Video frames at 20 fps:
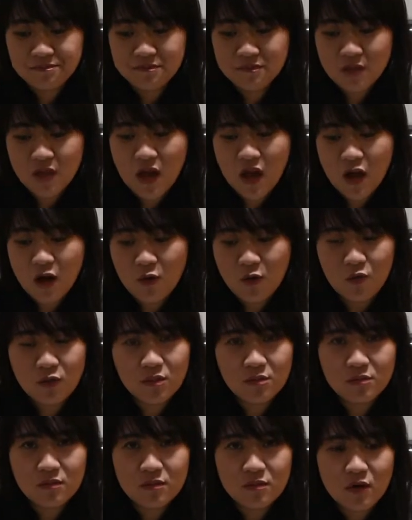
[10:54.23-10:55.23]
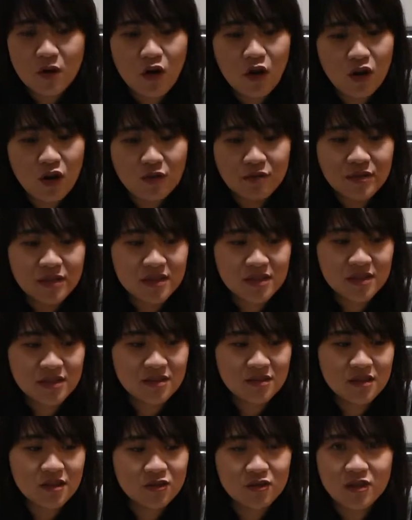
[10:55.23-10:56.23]
how all of this,
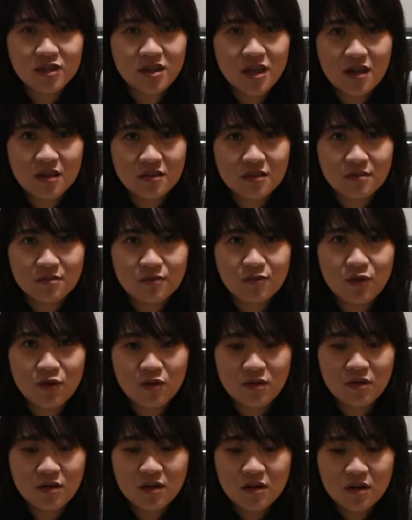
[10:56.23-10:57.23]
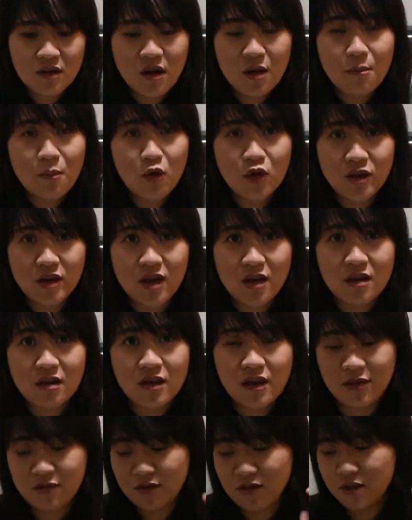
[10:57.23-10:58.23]
the result for ammonia
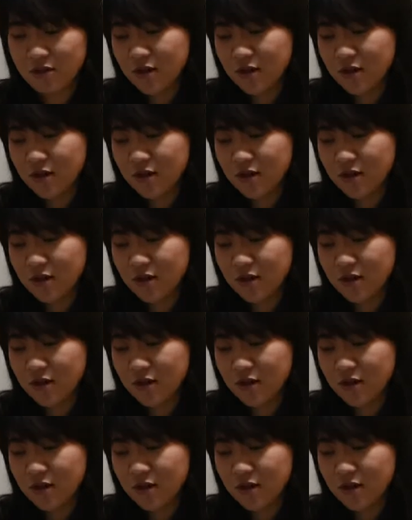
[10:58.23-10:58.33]
level.